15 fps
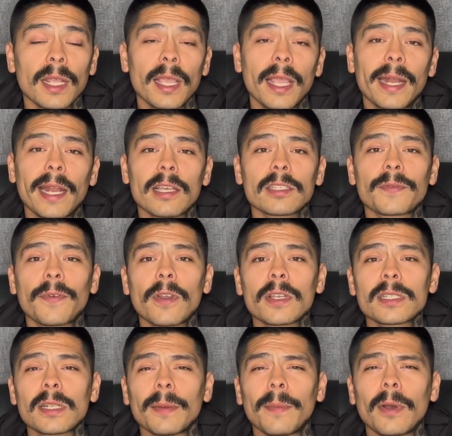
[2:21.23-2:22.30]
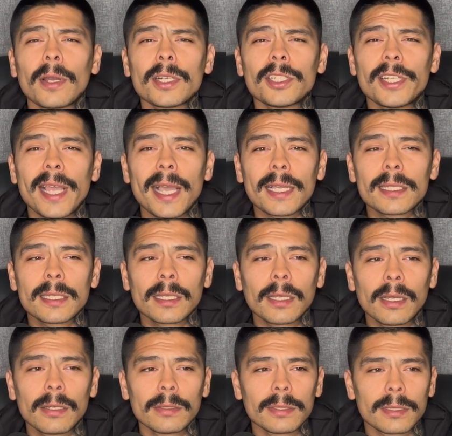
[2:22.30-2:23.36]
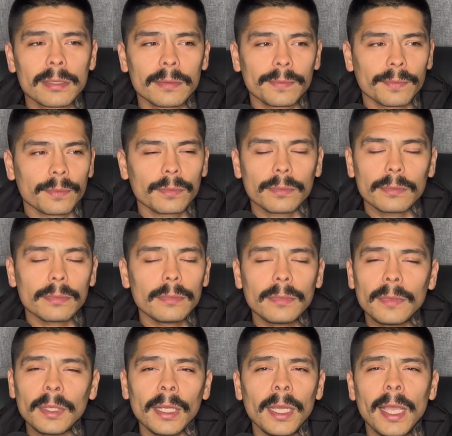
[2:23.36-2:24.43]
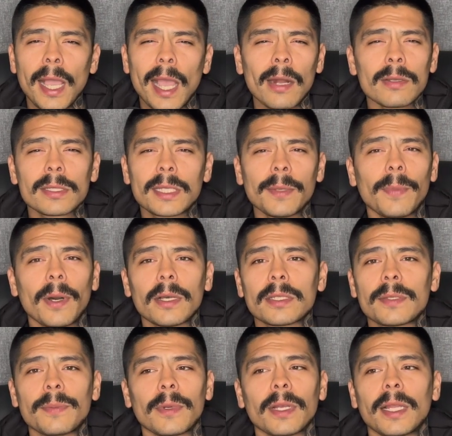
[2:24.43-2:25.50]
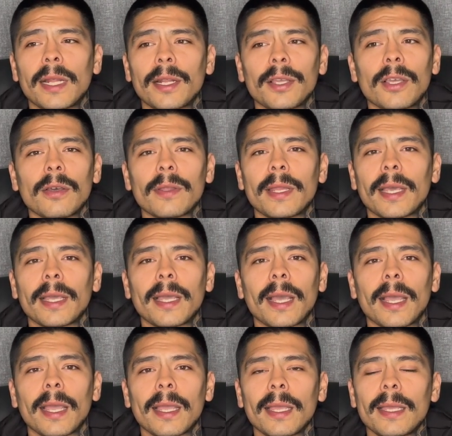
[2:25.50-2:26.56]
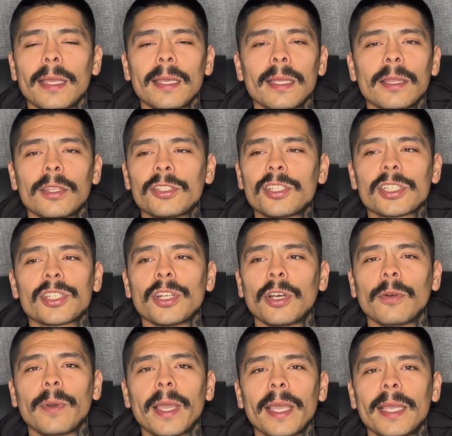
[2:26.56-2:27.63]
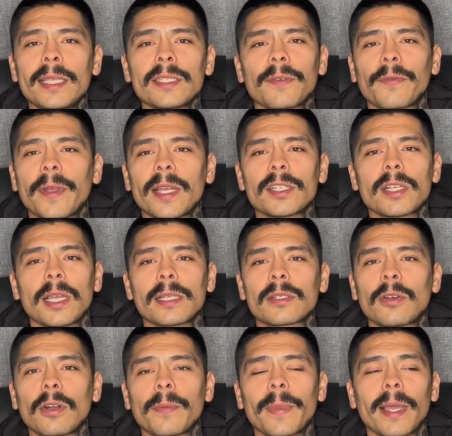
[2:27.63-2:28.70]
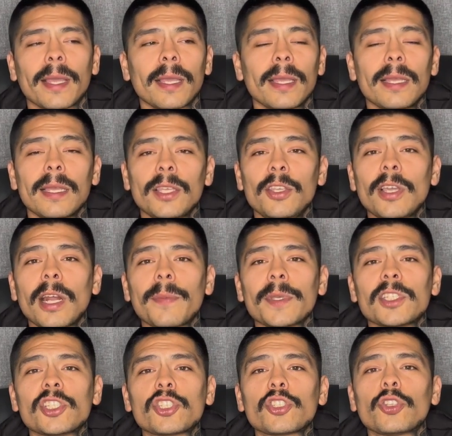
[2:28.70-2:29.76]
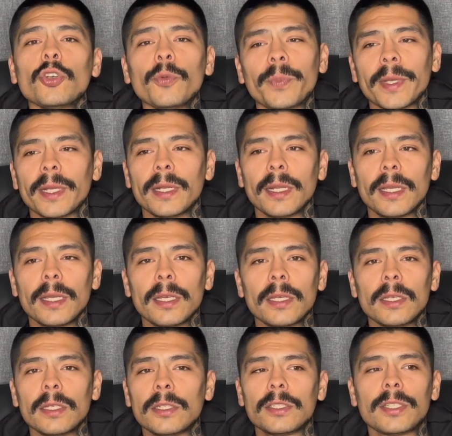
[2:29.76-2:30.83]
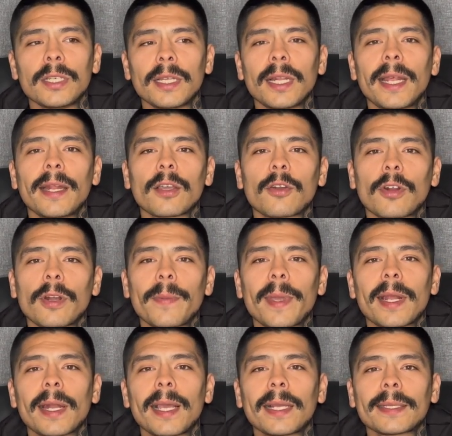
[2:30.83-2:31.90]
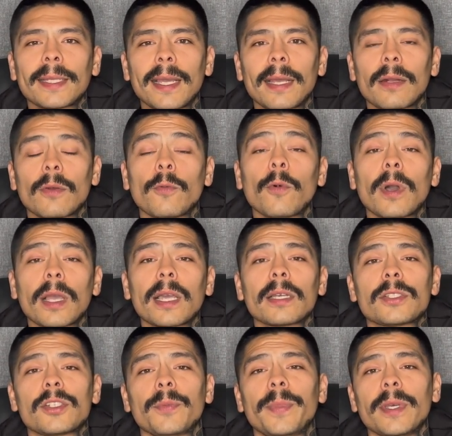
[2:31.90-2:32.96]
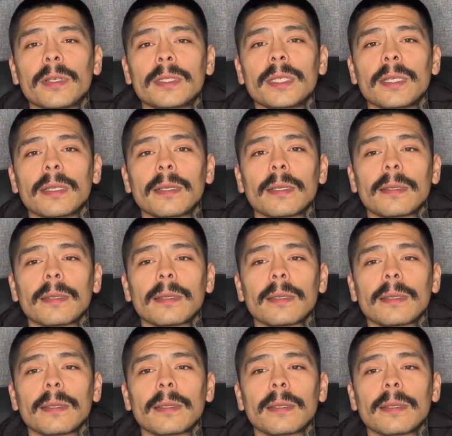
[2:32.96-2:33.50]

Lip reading: Now, as far as Lamar Jackson goes, I don't see Baltimore letting go of that guy. There's just no way. He's a franchise quarterback. You got to be stupid to let a quarterback like that walk out your building.